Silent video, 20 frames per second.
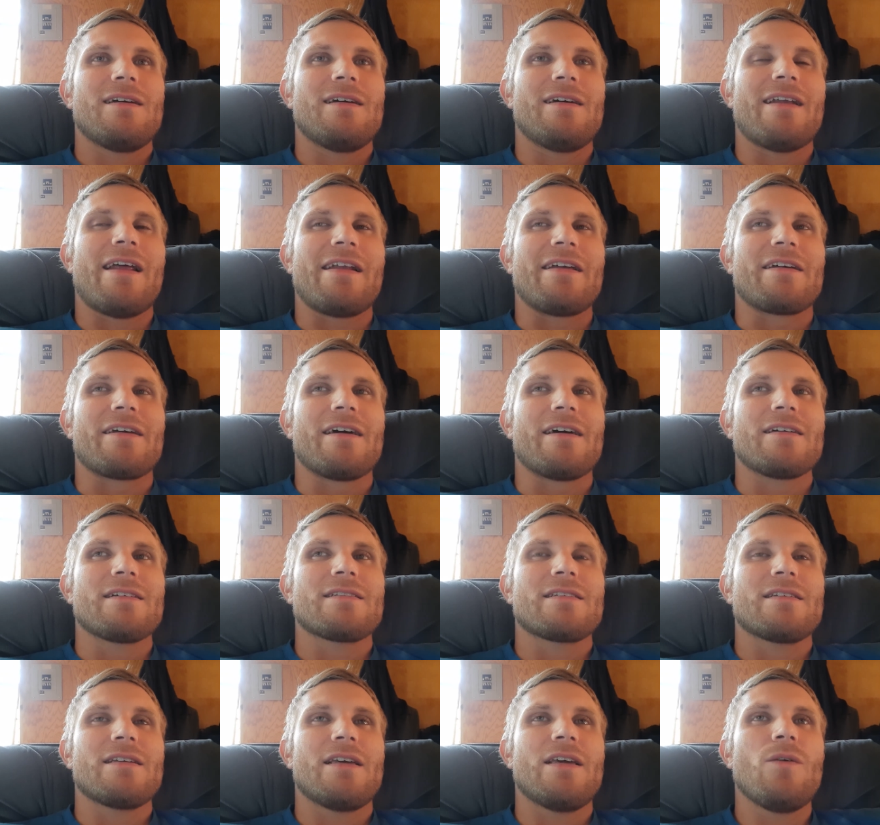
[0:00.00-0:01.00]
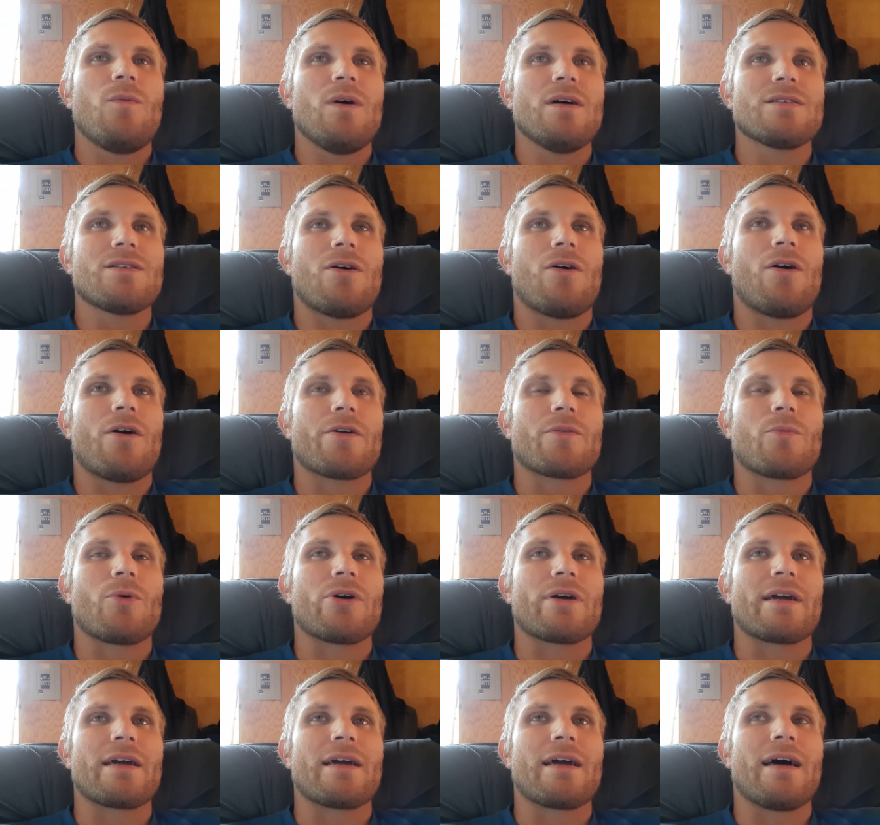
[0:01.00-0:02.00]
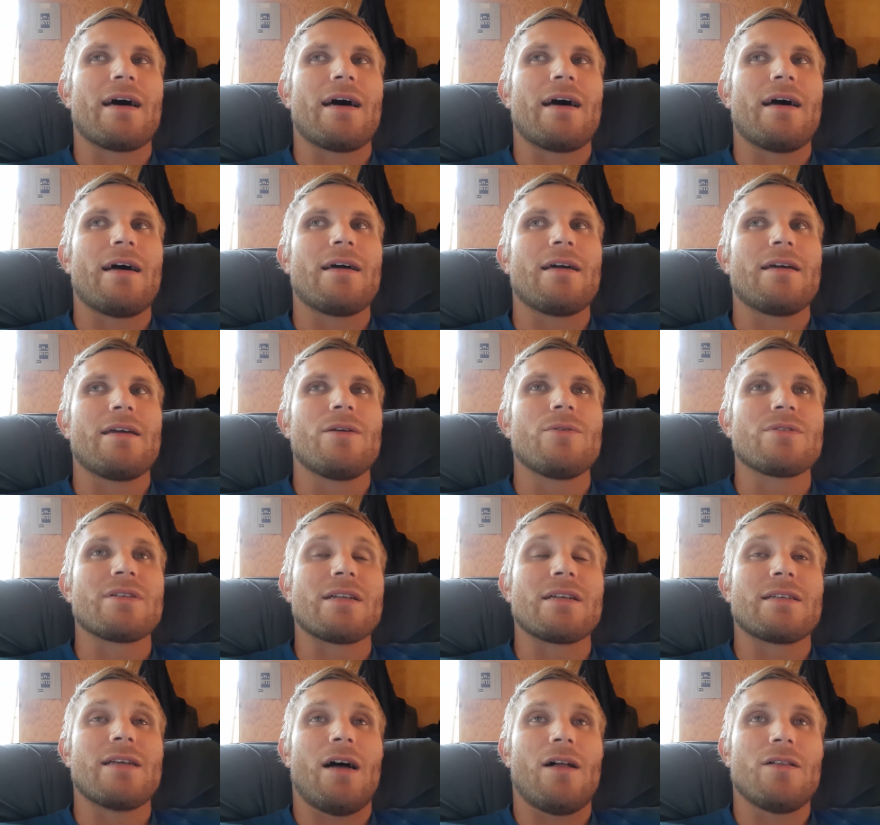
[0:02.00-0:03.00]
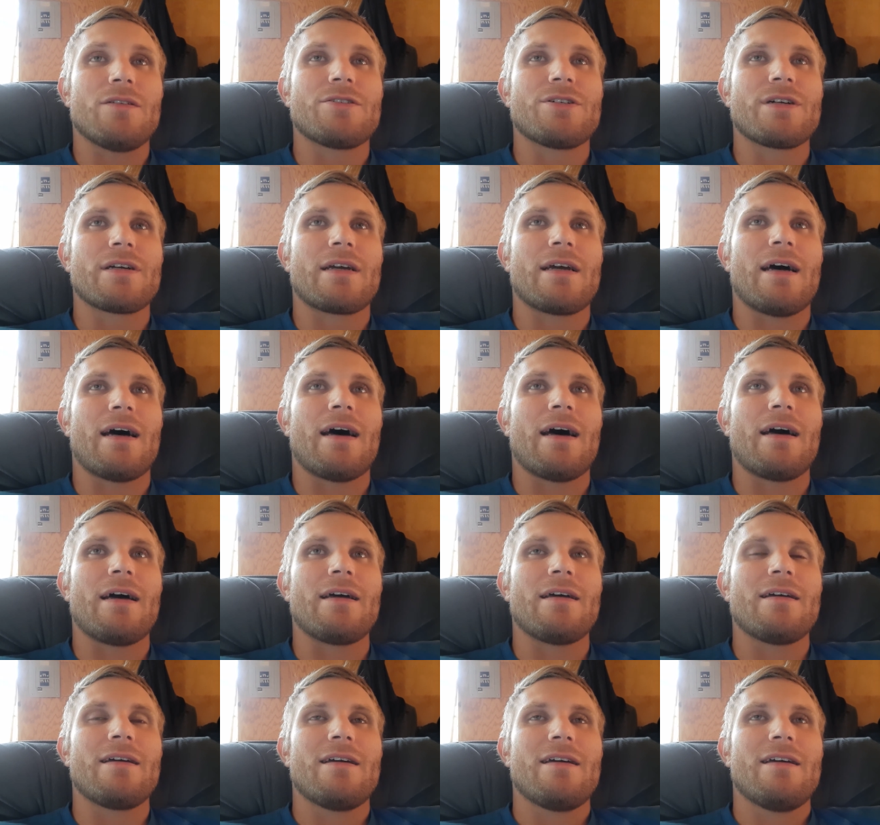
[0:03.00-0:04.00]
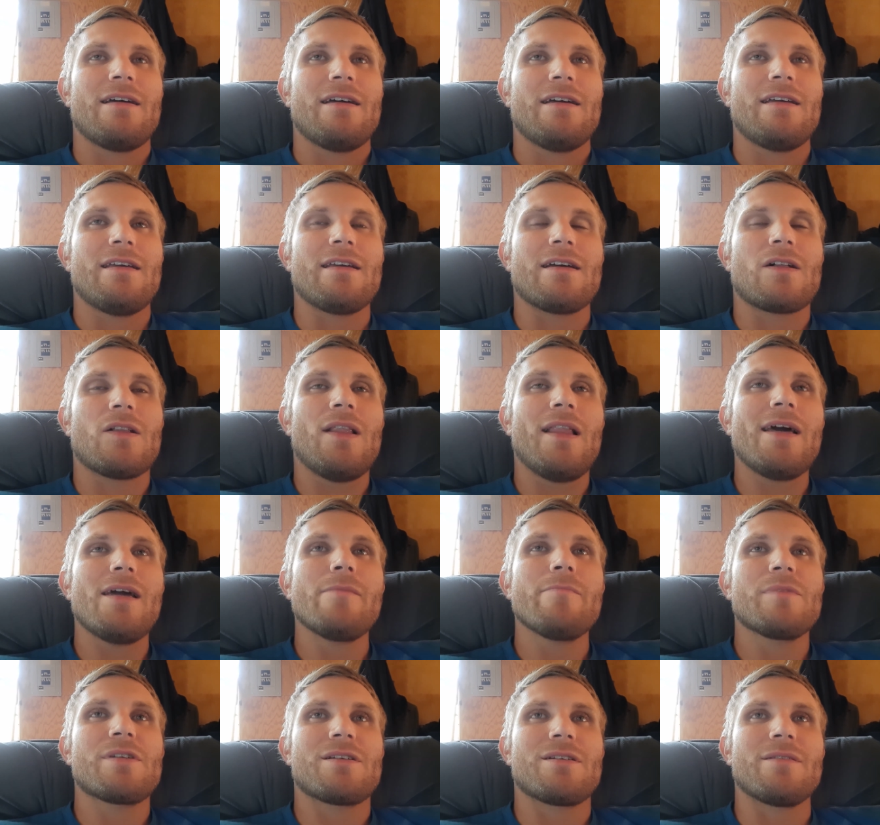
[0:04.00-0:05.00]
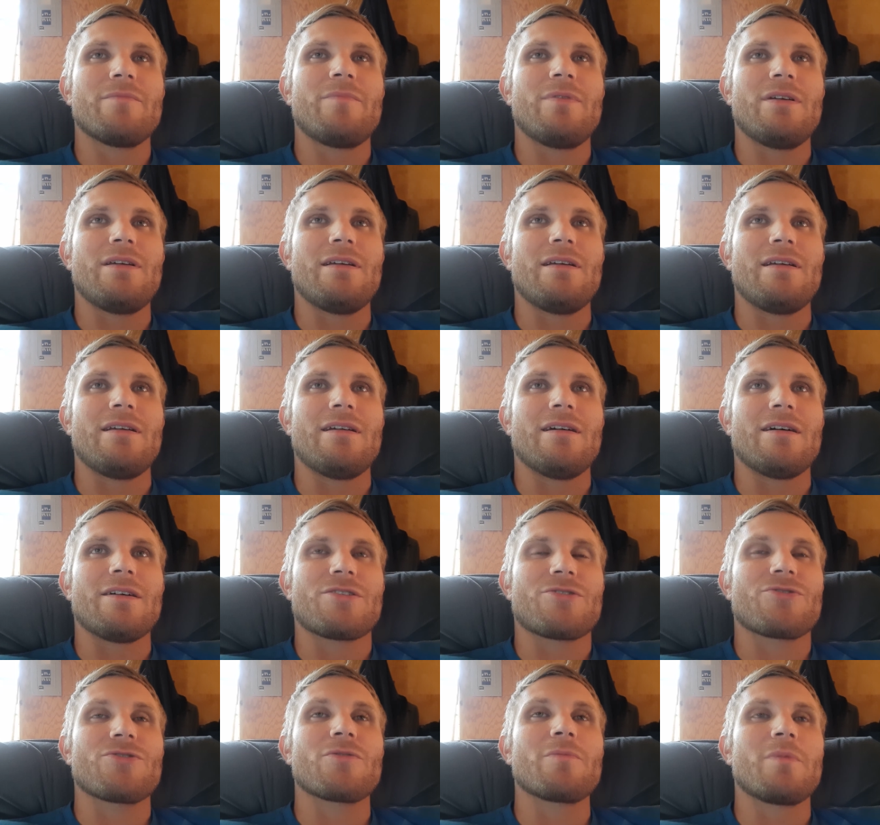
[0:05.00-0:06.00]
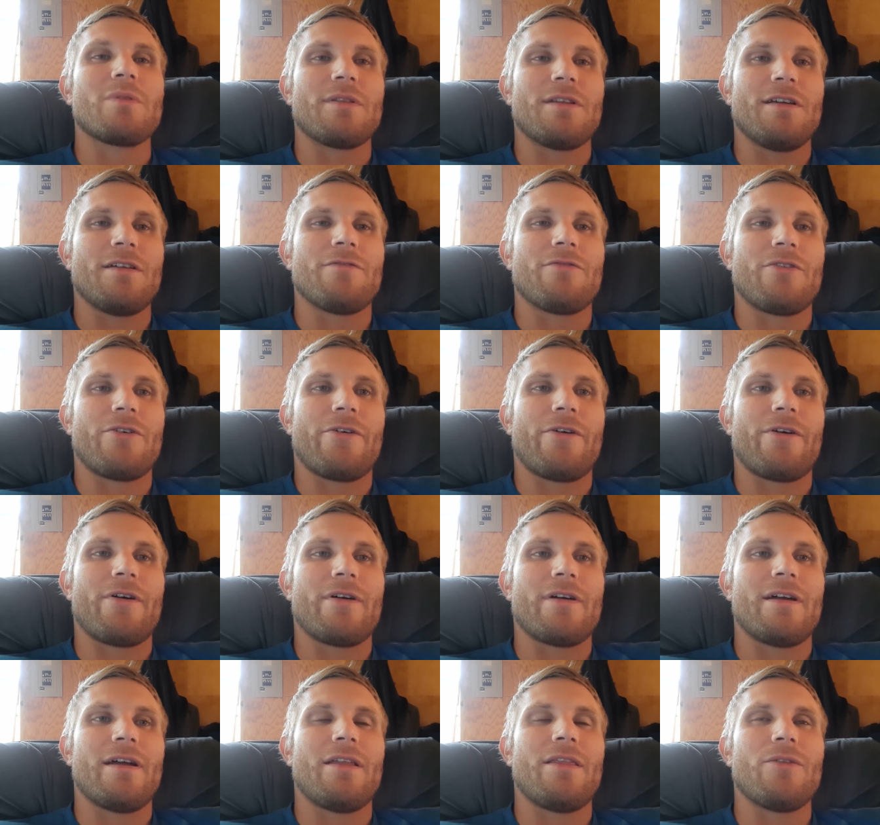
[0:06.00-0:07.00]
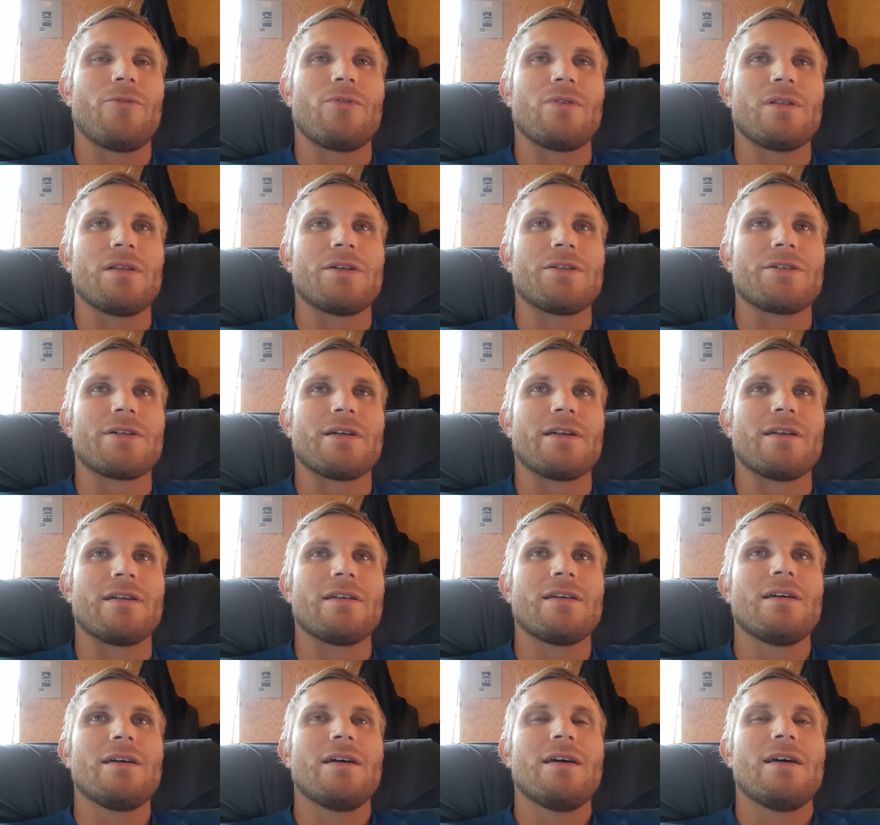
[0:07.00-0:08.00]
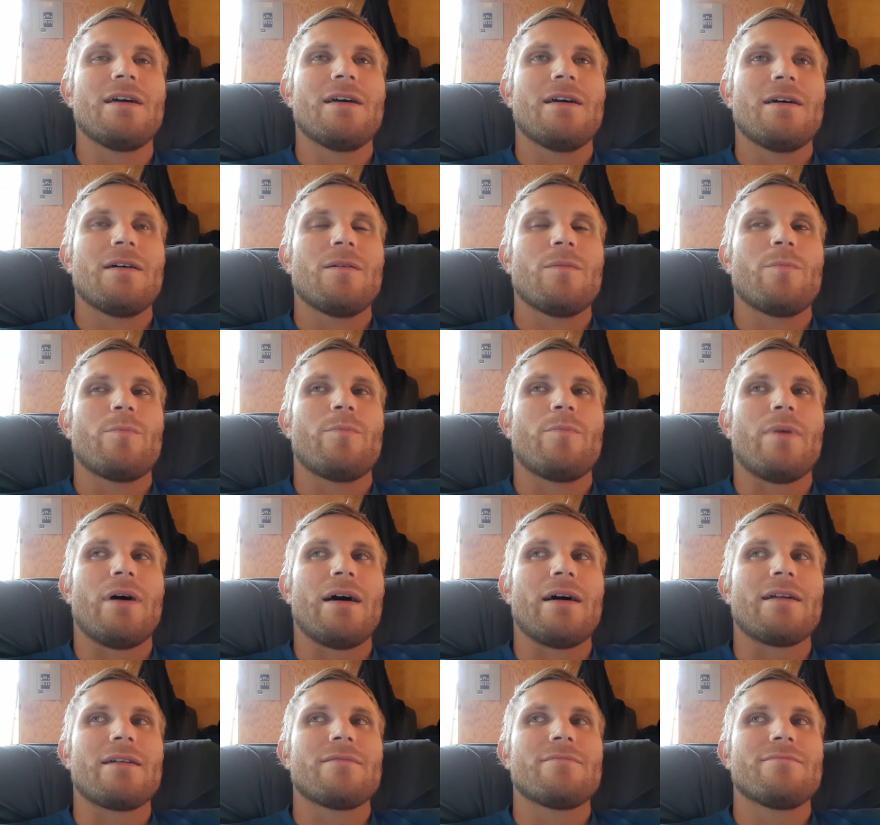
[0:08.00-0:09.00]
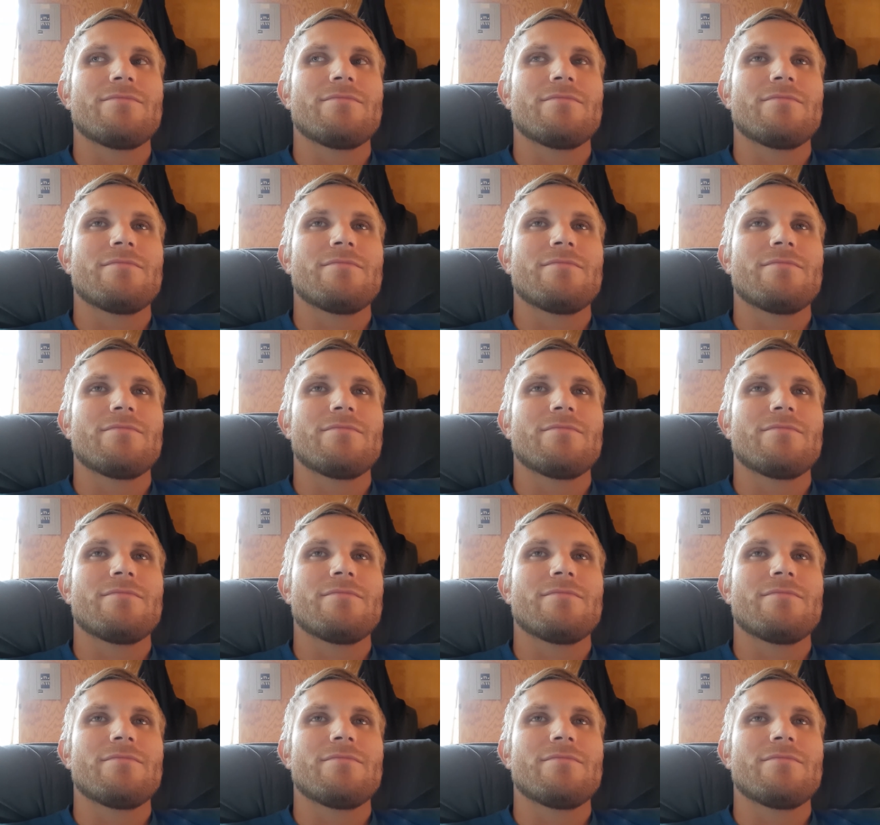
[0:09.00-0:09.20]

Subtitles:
in any case, he was a hardworking guy. He was an intelligent guy. He claimed to be a true believer in the religion, but